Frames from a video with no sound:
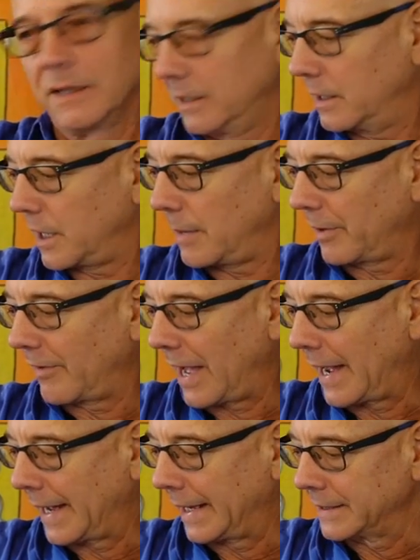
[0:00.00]
a couple of
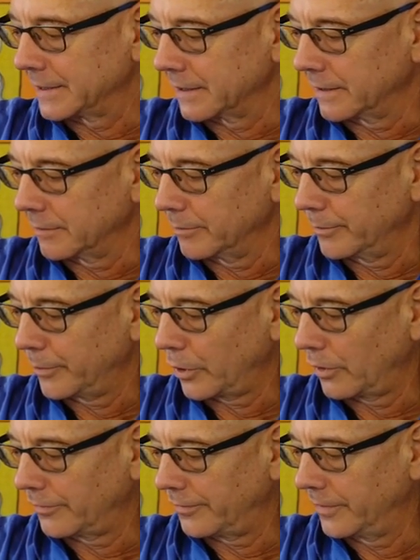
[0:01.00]
eyes and a
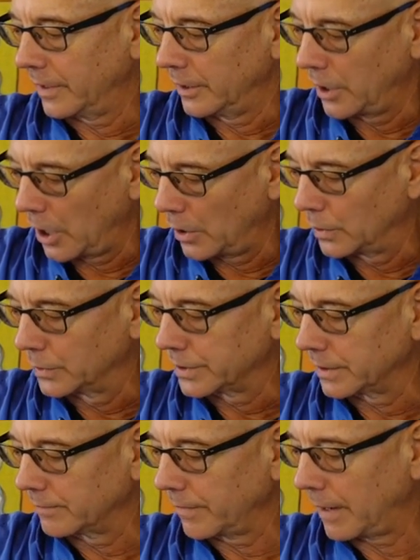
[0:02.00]
nose
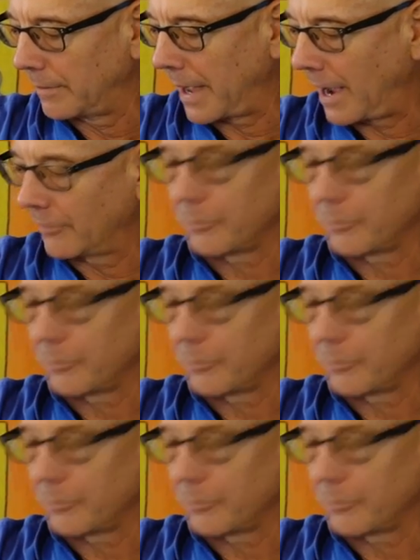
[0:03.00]
and a mouth